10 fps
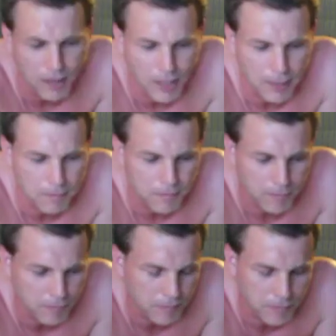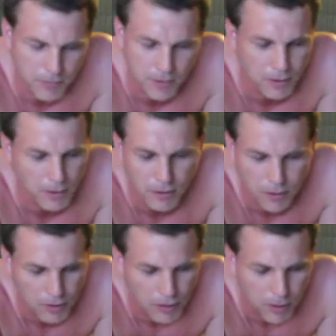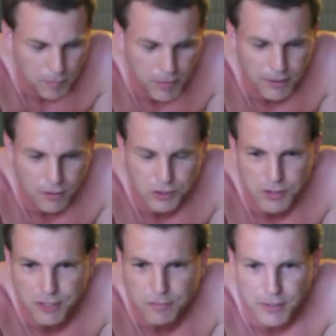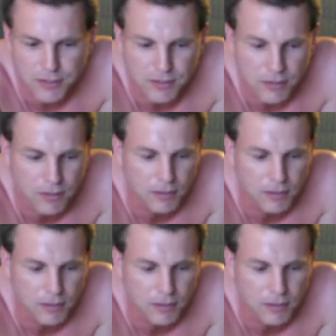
I'm by no stretch means